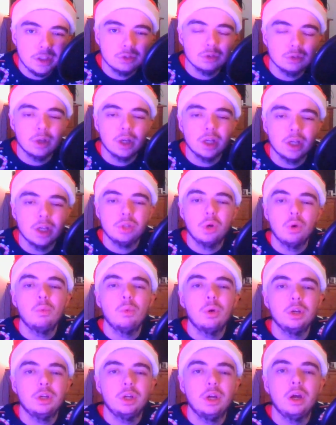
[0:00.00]
So I don't
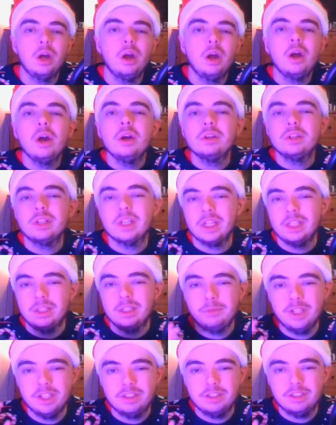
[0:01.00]
want to kind of
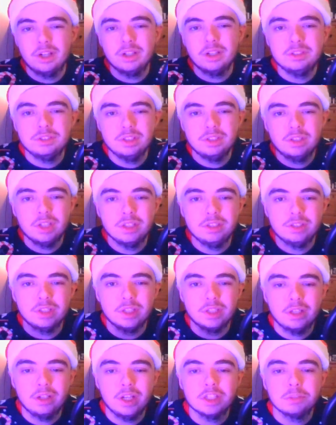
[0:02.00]
make tons and tons of
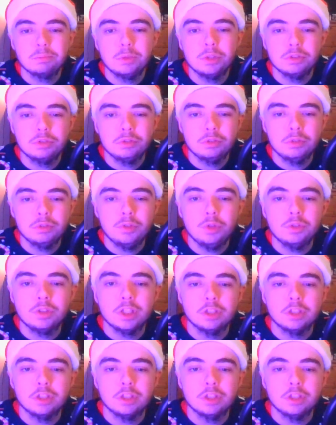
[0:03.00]
Christmas reviews,